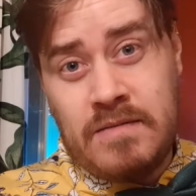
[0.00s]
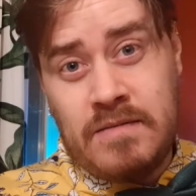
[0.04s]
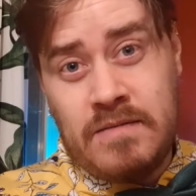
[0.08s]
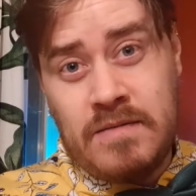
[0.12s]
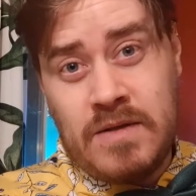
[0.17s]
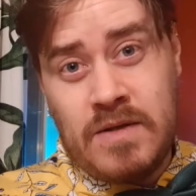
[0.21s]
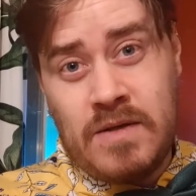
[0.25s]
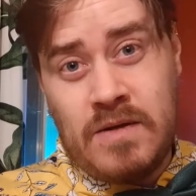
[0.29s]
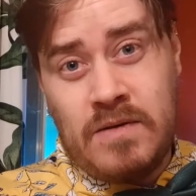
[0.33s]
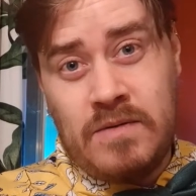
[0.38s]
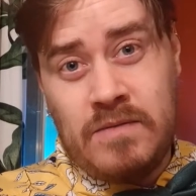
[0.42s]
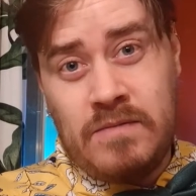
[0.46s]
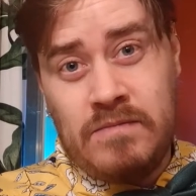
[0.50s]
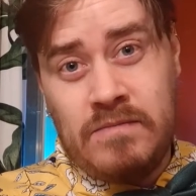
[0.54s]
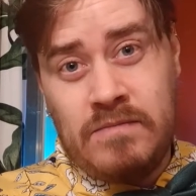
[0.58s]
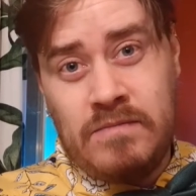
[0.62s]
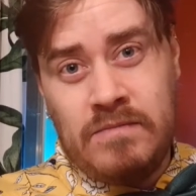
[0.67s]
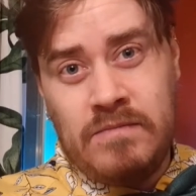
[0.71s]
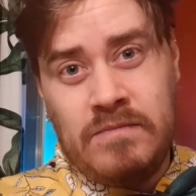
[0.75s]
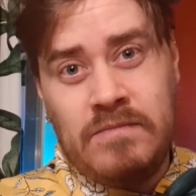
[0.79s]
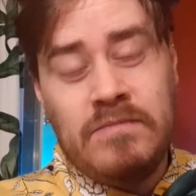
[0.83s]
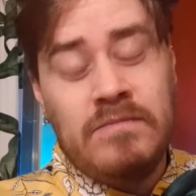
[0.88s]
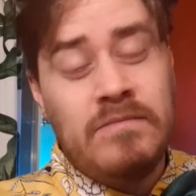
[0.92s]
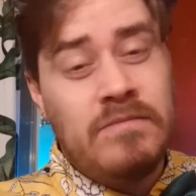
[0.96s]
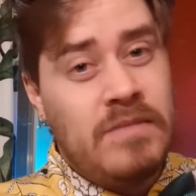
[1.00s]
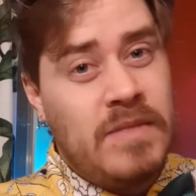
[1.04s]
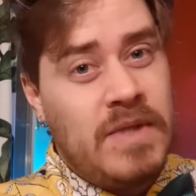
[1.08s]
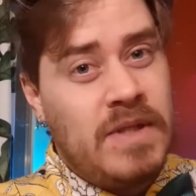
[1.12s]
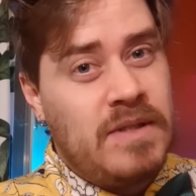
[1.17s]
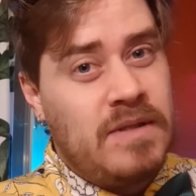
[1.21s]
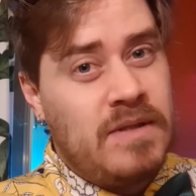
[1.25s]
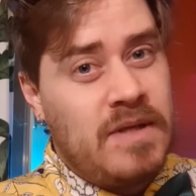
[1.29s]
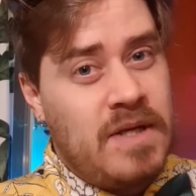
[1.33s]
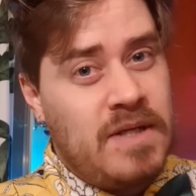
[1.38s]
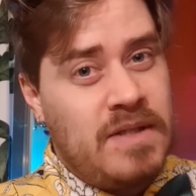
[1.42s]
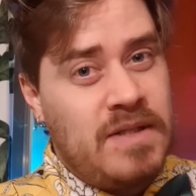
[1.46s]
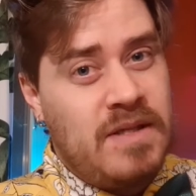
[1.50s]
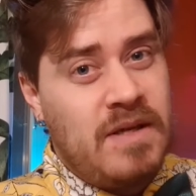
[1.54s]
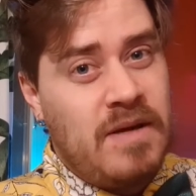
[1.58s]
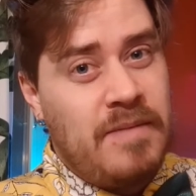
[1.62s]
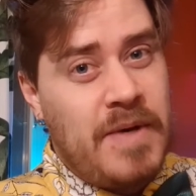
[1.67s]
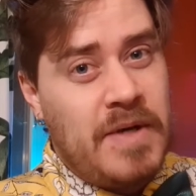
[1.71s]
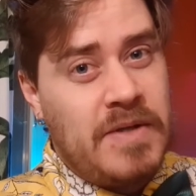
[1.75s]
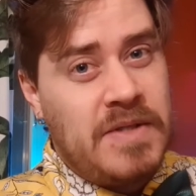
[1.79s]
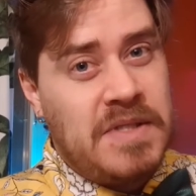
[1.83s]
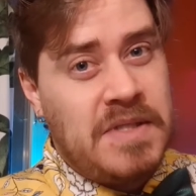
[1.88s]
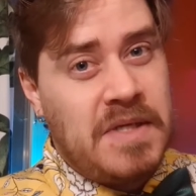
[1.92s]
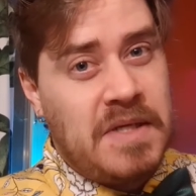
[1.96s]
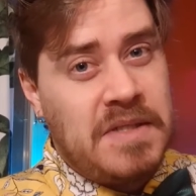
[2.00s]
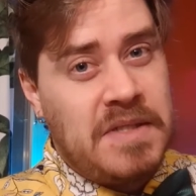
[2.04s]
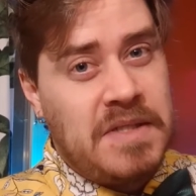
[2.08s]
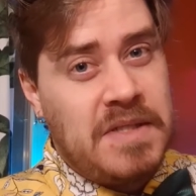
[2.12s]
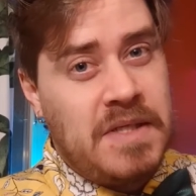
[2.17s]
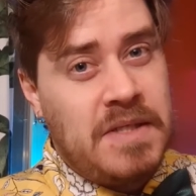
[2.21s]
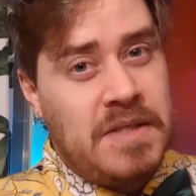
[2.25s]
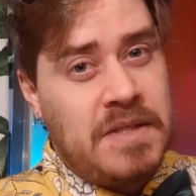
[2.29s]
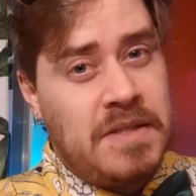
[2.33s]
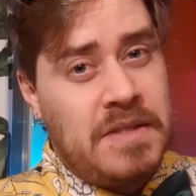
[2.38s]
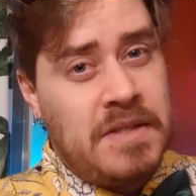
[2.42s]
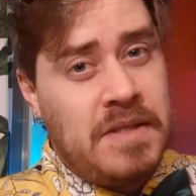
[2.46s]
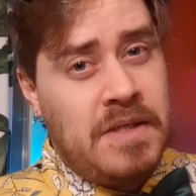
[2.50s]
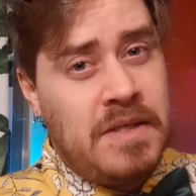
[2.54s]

So that's the nice thing about Celsius.